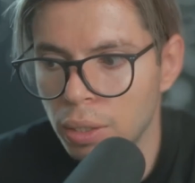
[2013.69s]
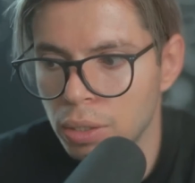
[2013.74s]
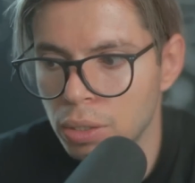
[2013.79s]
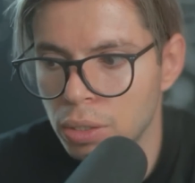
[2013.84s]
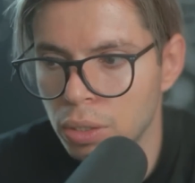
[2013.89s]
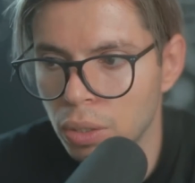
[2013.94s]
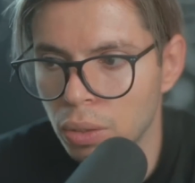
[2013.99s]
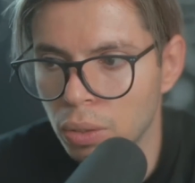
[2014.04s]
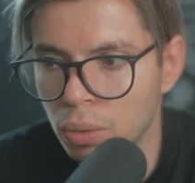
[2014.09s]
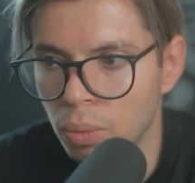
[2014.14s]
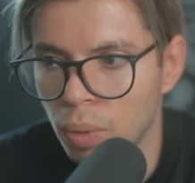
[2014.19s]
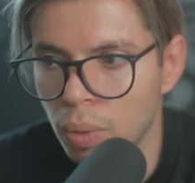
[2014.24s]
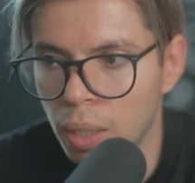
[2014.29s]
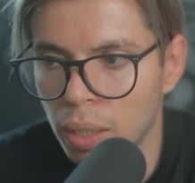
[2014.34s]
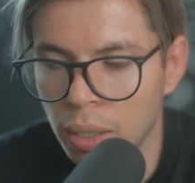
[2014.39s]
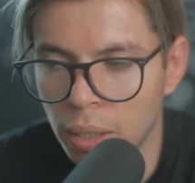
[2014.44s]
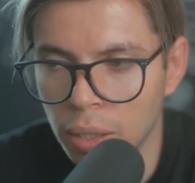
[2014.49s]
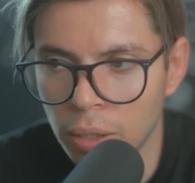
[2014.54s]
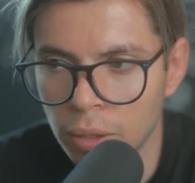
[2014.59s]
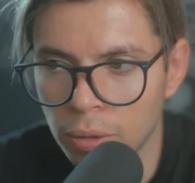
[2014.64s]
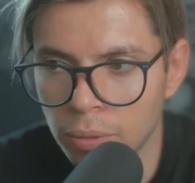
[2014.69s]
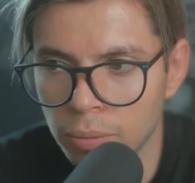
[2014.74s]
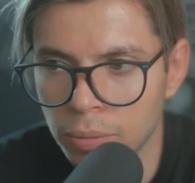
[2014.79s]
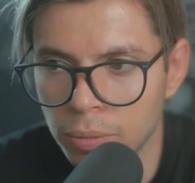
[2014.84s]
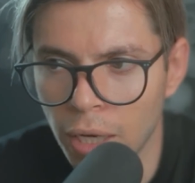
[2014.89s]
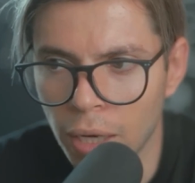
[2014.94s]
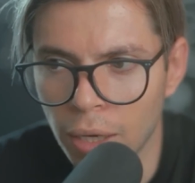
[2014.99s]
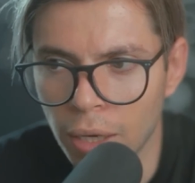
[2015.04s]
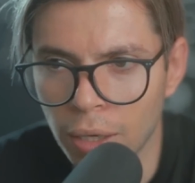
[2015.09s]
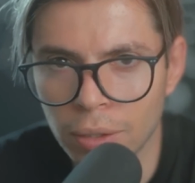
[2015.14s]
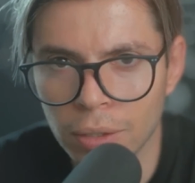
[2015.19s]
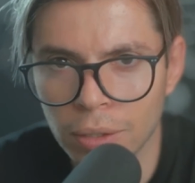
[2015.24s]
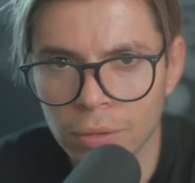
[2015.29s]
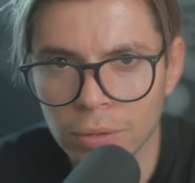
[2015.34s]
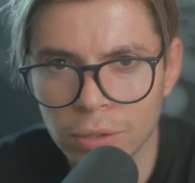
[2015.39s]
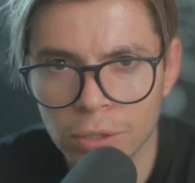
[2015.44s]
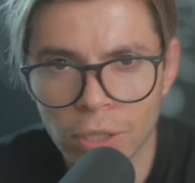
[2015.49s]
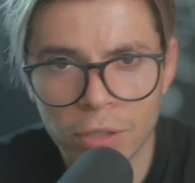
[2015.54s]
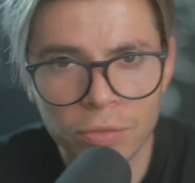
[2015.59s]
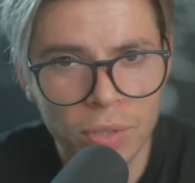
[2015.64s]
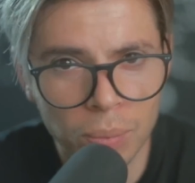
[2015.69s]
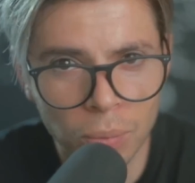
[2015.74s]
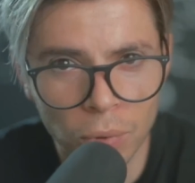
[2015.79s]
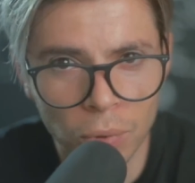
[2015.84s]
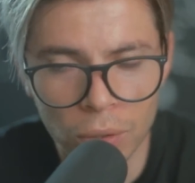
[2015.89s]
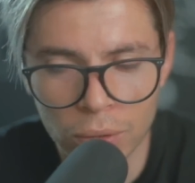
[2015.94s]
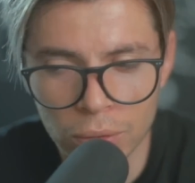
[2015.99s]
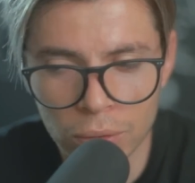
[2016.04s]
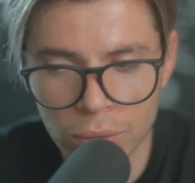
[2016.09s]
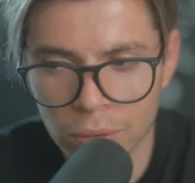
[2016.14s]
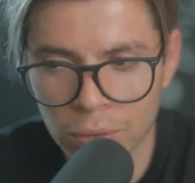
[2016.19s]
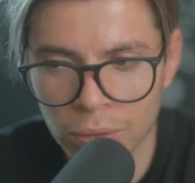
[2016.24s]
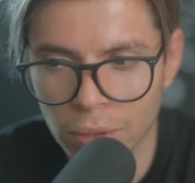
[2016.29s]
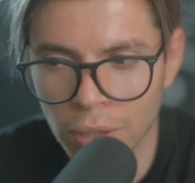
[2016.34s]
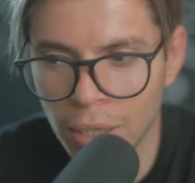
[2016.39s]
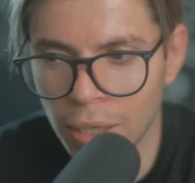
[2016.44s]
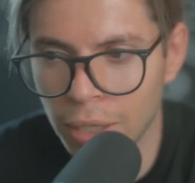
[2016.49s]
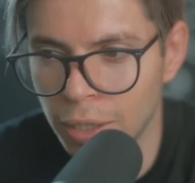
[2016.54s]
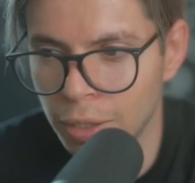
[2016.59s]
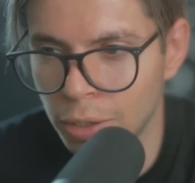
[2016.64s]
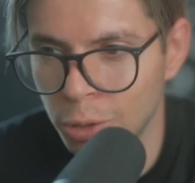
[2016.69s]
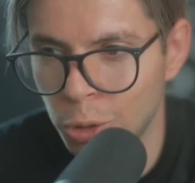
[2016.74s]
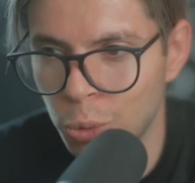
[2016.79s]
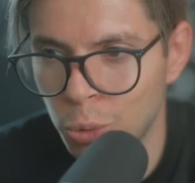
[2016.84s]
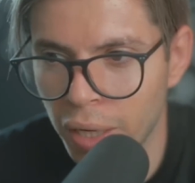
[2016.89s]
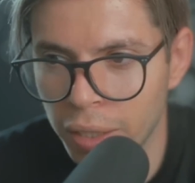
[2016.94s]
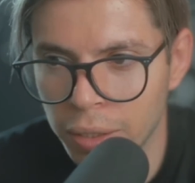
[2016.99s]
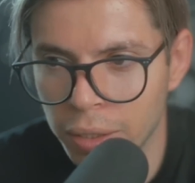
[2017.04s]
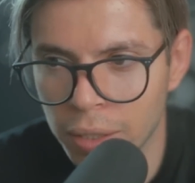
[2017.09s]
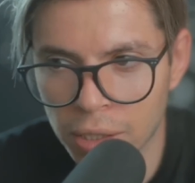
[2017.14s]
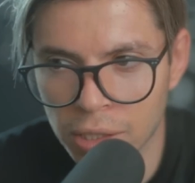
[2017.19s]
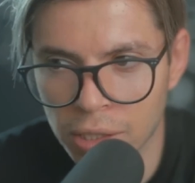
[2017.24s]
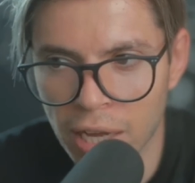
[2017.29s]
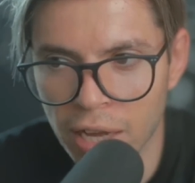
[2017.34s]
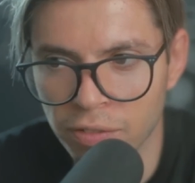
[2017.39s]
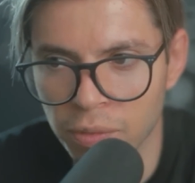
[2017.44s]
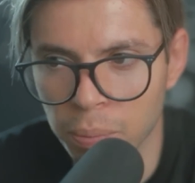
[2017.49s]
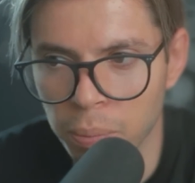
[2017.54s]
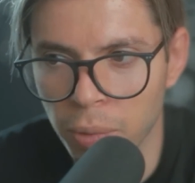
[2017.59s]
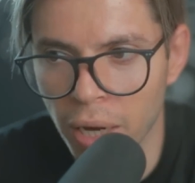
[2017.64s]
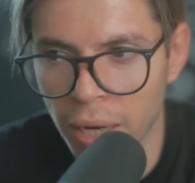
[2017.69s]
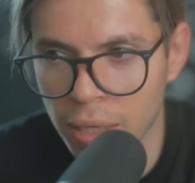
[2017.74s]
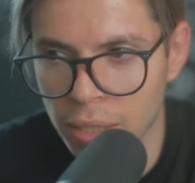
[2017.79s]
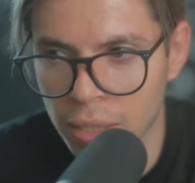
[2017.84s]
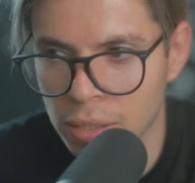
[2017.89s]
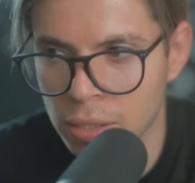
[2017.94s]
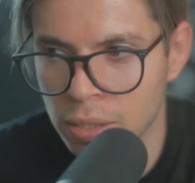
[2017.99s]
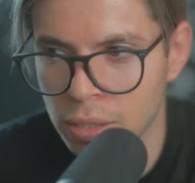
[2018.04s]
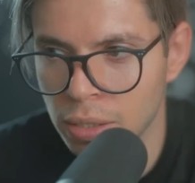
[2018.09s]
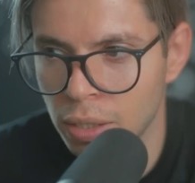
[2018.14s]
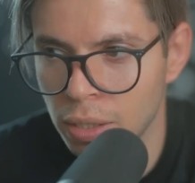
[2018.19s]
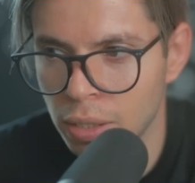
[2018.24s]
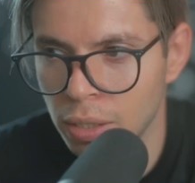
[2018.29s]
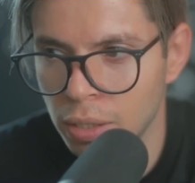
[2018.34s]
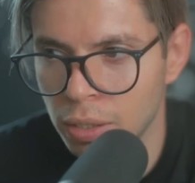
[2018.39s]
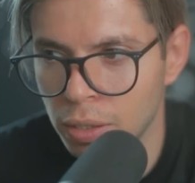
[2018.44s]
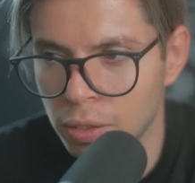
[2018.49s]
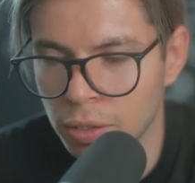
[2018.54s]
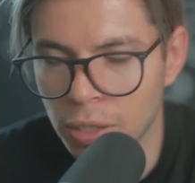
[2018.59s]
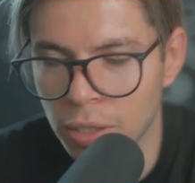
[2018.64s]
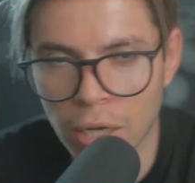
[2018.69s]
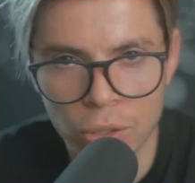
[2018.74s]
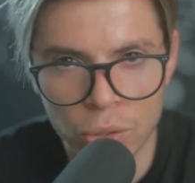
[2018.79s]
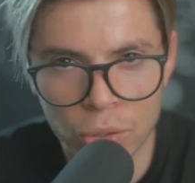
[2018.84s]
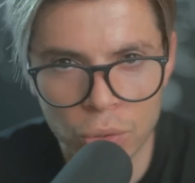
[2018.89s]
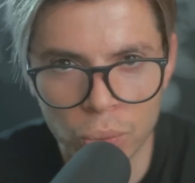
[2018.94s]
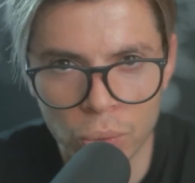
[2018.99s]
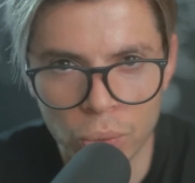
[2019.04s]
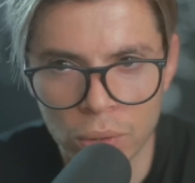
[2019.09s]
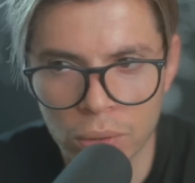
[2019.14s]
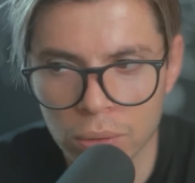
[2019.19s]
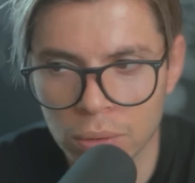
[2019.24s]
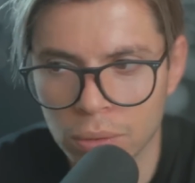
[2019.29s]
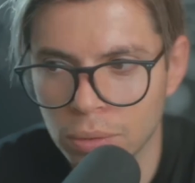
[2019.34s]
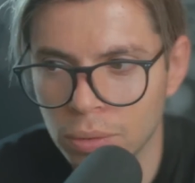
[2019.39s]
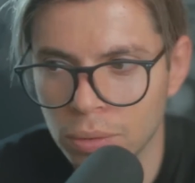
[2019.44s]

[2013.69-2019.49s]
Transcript: So, yeah, love them all. Try not to have a bias. Not sure.